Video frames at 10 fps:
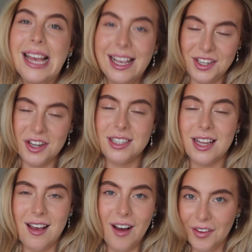it's just
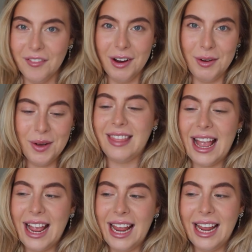unreal.
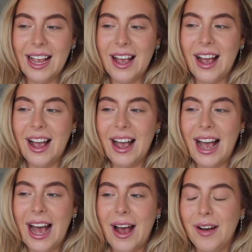They
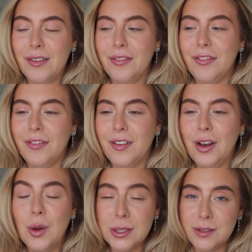have
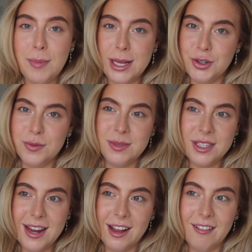lots of bedrooms
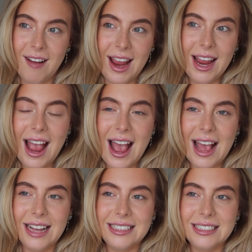to decorate,
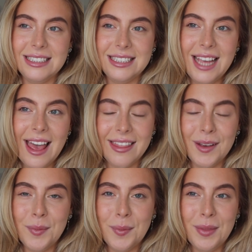and
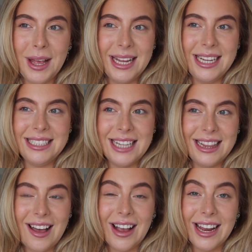yeah, they said
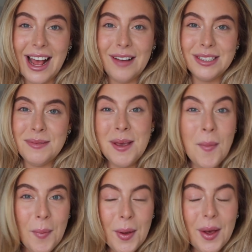that I could have some
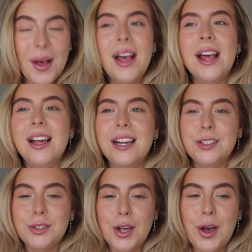input.
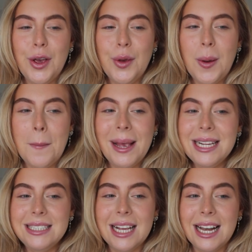So
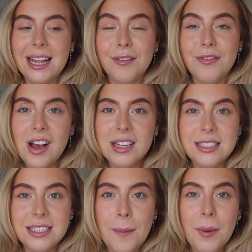basically the
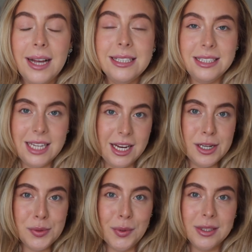first step I
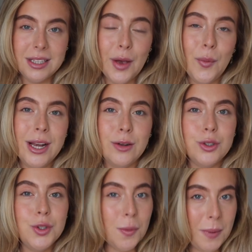did was I went
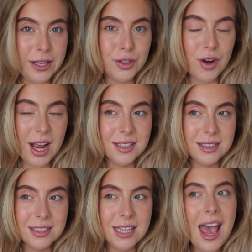onto
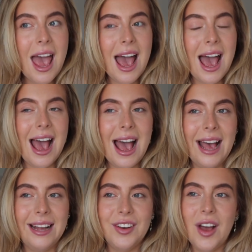Pinterest
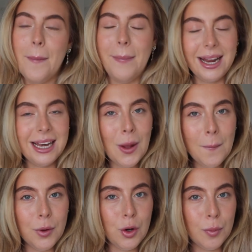and I made a little
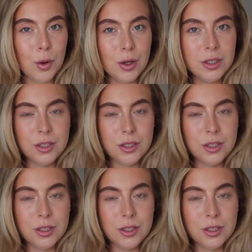mood board,